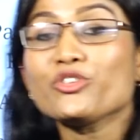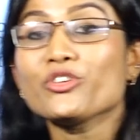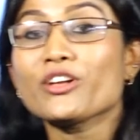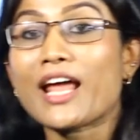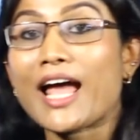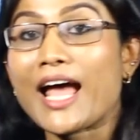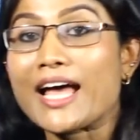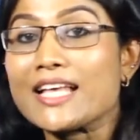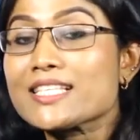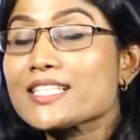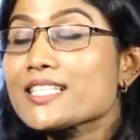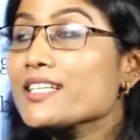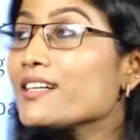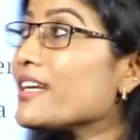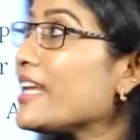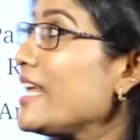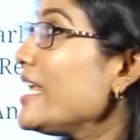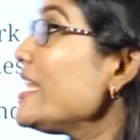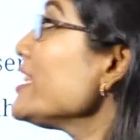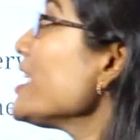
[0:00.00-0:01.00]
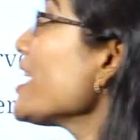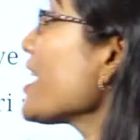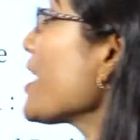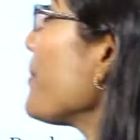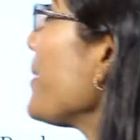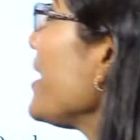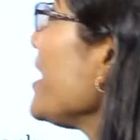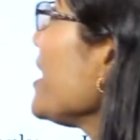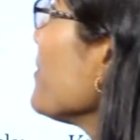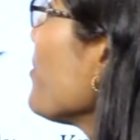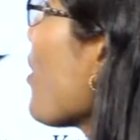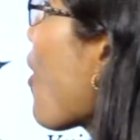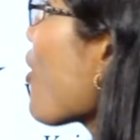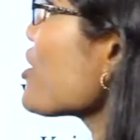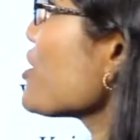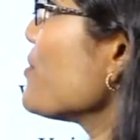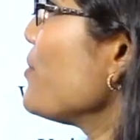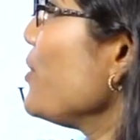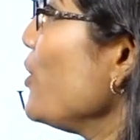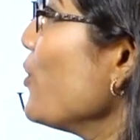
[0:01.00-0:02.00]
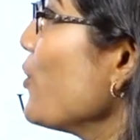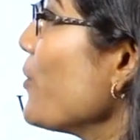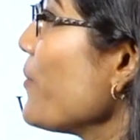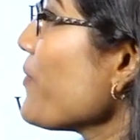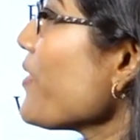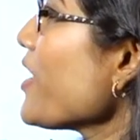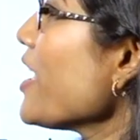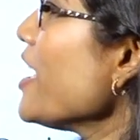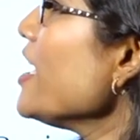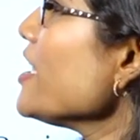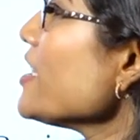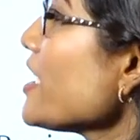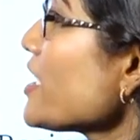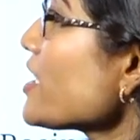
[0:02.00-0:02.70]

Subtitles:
your answer in the comment box below. The